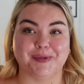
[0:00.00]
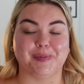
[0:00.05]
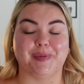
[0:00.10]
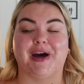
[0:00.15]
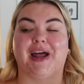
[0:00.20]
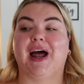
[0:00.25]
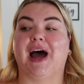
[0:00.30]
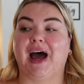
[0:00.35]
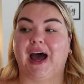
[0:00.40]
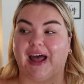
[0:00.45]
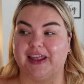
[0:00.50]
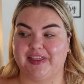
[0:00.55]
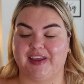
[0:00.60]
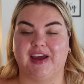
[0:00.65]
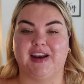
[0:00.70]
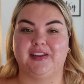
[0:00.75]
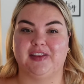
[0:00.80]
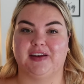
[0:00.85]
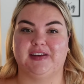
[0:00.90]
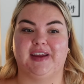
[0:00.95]
but at the
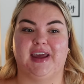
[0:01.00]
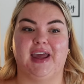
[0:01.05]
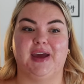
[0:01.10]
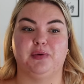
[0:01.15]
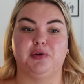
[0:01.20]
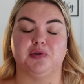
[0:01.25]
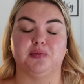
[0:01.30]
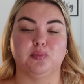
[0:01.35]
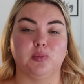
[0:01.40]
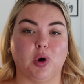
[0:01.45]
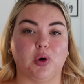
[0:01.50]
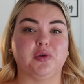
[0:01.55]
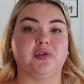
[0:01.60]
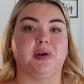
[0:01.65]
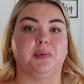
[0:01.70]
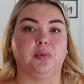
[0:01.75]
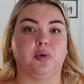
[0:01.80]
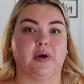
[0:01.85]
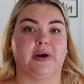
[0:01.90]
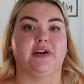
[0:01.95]
end of the day, it was most
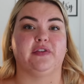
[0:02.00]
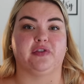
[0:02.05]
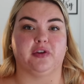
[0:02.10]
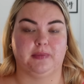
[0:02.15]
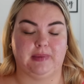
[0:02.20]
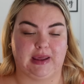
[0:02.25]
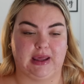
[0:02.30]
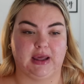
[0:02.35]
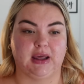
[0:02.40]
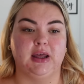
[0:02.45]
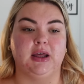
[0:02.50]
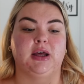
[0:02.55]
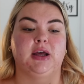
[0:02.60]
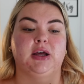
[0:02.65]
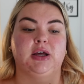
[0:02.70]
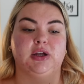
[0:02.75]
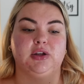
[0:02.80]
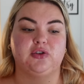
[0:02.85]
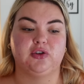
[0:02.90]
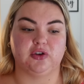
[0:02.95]
important for me
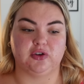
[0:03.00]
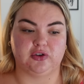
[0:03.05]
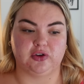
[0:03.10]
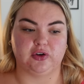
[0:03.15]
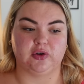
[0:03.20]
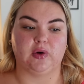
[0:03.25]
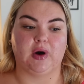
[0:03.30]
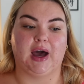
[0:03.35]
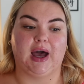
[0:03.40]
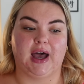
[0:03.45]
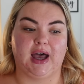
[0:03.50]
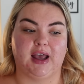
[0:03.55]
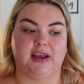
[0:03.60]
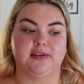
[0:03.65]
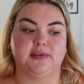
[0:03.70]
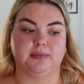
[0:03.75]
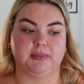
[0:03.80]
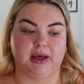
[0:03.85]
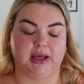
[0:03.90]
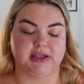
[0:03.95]
to do
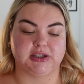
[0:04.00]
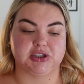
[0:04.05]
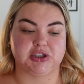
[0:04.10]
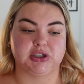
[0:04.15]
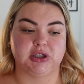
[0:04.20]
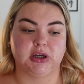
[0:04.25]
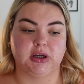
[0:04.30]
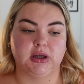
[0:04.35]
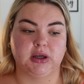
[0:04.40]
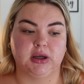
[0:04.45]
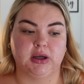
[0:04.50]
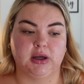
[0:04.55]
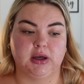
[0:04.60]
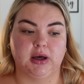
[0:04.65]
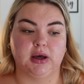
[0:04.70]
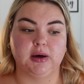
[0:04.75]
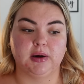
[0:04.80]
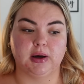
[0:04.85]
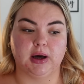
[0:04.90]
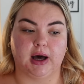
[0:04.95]
as much
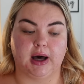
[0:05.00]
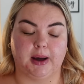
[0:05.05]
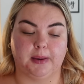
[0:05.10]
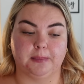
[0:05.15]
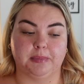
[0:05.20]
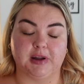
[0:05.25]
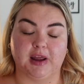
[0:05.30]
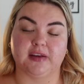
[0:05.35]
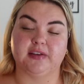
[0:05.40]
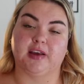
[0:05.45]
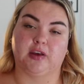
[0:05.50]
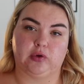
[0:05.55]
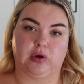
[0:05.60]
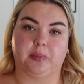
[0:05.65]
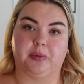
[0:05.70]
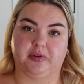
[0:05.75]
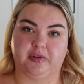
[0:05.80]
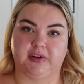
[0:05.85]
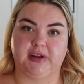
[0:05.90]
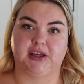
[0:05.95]
um, plus size
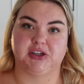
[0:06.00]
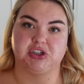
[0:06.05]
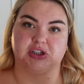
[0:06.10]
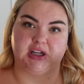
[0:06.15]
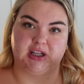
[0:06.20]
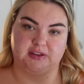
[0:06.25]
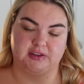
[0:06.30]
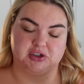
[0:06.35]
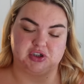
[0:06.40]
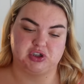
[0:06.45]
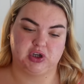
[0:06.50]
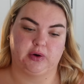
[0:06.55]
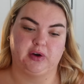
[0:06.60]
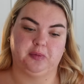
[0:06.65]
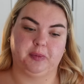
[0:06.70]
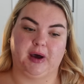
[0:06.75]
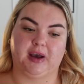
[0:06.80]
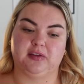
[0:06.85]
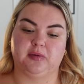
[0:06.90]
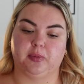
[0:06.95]
representation in the show as
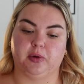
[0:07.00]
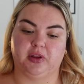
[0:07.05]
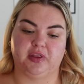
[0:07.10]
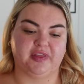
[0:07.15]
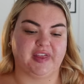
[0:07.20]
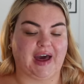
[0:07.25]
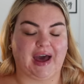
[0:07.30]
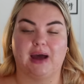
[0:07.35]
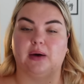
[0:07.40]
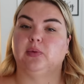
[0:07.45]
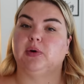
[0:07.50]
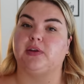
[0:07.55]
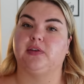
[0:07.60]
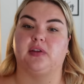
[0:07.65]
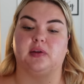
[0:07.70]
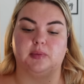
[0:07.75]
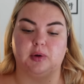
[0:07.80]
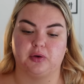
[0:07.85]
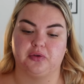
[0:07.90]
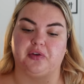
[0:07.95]
possible. That was
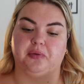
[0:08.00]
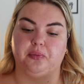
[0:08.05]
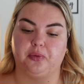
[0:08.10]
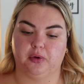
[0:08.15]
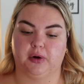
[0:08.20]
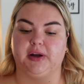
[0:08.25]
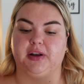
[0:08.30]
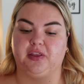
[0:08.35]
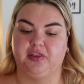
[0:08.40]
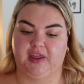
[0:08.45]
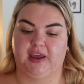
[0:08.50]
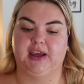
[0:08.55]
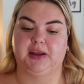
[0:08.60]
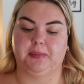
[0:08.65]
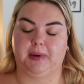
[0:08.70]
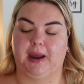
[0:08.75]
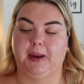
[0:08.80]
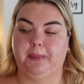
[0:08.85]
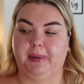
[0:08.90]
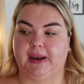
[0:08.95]
the most important thing in
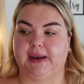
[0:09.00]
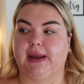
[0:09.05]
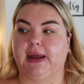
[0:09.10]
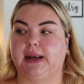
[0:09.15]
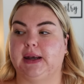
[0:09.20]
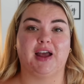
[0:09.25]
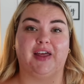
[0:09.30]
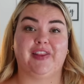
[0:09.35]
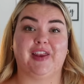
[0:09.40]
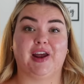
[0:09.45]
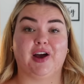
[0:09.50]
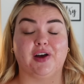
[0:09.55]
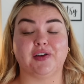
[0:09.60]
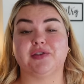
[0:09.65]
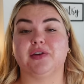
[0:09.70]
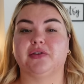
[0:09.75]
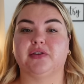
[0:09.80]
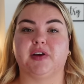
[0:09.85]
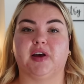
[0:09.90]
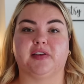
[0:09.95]
my opinion. And then I
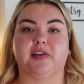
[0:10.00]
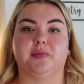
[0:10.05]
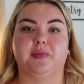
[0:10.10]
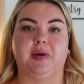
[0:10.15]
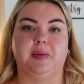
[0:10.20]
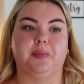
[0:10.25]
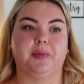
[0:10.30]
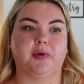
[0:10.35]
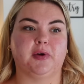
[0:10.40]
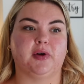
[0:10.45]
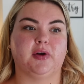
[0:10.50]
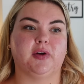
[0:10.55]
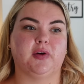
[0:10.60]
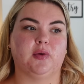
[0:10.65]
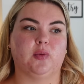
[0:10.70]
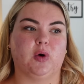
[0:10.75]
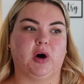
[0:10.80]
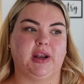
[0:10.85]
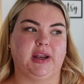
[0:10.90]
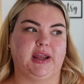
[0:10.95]
also saw some people
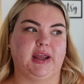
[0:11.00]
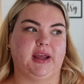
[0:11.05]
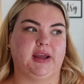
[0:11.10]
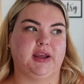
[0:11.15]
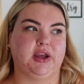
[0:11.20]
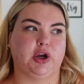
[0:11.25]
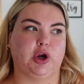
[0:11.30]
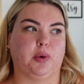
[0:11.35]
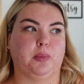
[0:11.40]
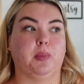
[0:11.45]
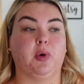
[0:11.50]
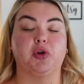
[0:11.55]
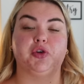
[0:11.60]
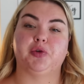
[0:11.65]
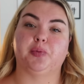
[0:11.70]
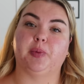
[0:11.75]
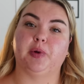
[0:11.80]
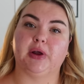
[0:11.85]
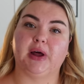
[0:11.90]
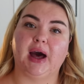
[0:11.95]
wanting, you know,
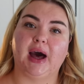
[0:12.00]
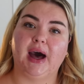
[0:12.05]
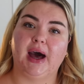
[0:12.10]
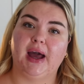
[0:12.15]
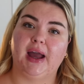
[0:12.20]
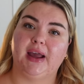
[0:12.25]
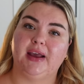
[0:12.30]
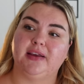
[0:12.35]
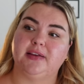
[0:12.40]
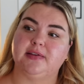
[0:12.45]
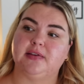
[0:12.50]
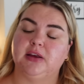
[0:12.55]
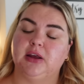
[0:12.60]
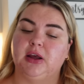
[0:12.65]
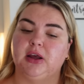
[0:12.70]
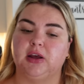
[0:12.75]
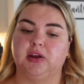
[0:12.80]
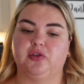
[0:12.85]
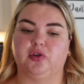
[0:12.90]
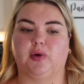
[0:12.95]
multiple guys.
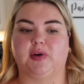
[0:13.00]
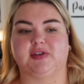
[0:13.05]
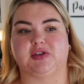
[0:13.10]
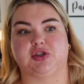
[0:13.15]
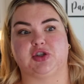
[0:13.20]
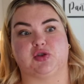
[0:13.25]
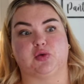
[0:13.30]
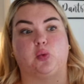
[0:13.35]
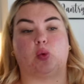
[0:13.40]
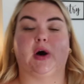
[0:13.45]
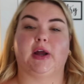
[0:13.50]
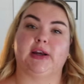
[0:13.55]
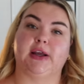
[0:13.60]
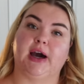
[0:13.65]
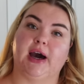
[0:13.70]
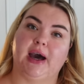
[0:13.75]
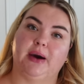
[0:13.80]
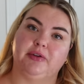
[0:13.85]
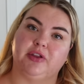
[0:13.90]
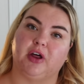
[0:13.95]
So it wasn't just one
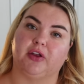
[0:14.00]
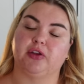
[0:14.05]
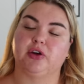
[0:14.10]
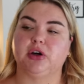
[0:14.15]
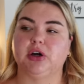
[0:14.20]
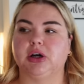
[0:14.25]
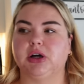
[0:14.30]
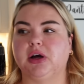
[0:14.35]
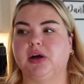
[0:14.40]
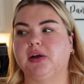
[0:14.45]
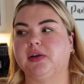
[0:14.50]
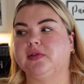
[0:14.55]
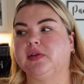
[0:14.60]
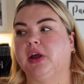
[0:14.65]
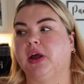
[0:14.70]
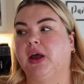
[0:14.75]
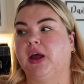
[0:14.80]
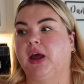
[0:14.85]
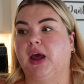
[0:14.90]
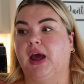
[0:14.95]
guy with all the girls.
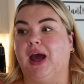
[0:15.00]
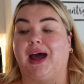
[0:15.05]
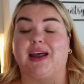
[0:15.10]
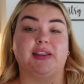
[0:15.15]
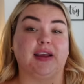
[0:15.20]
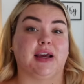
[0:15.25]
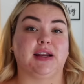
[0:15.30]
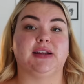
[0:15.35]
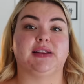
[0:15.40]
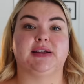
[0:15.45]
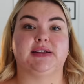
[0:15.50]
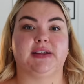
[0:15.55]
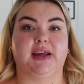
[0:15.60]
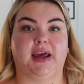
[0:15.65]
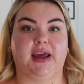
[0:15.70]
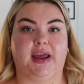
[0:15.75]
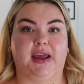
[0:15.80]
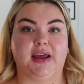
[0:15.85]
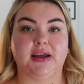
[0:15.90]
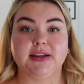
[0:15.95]
At the end of the
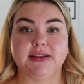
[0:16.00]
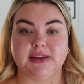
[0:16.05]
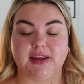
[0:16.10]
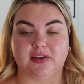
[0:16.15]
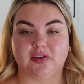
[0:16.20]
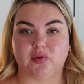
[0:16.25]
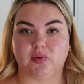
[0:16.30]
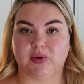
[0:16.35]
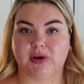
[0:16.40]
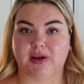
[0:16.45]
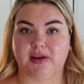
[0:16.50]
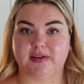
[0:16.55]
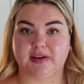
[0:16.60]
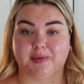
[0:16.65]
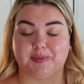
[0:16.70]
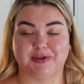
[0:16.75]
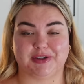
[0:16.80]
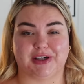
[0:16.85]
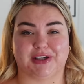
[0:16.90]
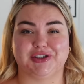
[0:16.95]
day, this was a
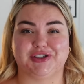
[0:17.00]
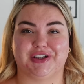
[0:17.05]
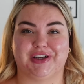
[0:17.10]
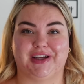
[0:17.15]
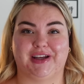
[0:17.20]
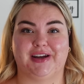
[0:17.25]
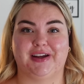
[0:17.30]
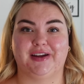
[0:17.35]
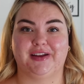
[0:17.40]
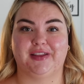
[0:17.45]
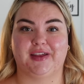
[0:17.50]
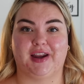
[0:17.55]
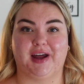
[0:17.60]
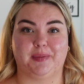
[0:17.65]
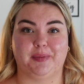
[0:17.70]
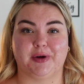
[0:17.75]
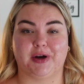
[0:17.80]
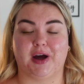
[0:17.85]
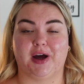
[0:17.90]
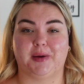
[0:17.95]
production that I
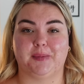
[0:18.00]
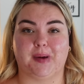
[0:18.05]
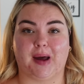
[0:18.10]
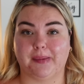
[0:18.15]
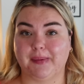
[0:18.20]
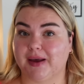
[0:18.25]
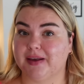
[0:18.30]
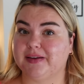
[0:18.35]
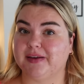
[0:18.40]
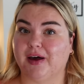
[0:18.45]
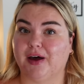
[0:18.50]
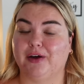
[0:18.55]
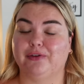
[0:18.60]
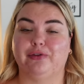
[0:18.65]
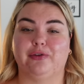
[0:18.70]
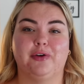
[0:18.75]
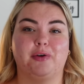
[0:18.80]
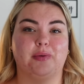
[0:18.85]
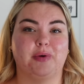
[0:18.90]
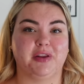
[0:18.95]
put on by
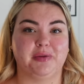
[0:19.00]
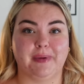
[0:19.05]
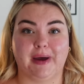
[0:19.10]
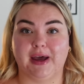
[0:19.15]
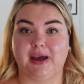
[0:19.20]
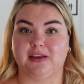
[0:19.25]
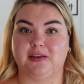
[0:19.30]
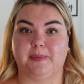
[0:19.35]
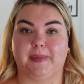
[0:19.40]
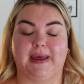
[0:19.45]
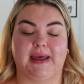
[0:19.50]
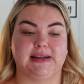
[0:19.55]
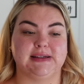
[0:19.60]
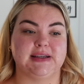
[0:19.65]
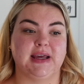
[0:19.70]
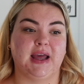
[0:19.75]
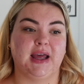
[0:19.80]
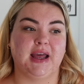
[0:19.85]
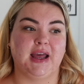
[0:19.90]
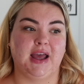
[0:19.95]
myself with my husband
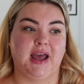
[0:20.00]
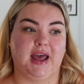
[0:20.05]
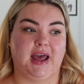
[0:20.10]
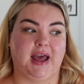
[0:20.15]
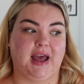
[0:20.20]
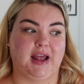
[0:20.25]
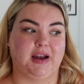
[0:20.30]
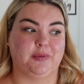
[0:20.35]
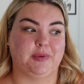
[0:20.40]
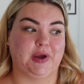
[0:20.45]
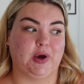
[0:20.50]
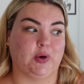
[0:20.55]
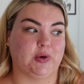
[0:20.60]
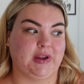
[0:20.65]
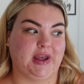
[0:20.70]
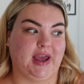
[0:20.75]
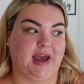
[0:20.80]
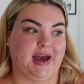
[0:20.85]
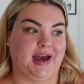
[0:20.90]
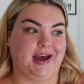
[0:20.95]
and we
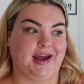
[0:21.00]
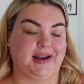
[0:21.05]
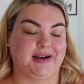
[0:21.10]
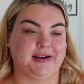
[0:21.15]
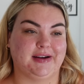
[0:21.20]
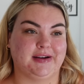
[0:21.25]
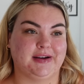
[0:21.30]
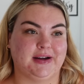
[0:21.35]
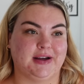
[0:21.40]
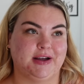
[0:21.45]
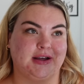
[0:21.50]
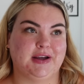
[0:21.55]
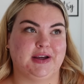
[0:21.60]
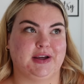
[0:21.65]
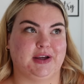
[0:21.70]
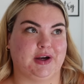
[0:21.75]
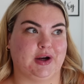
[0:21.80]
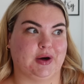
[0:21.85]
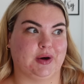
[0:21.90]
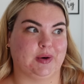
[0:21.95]
only had
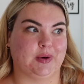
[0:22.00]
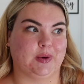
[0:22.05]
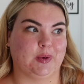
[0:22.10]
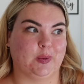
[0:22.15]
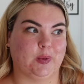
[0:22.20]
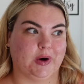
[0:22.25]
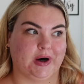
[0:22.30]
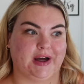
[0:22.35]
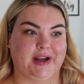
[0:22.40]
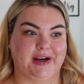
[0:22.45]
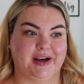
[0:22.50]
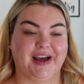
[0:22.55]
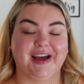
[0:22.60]
you know, one,